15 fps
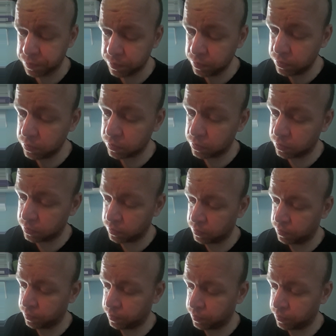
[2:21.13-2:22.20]

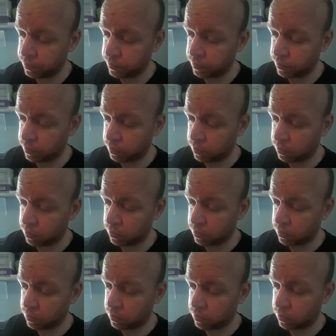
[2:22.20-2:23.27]

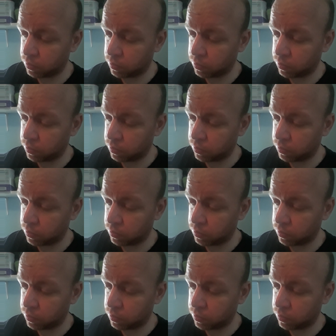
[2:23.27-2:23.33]
No one is speaking in this clip.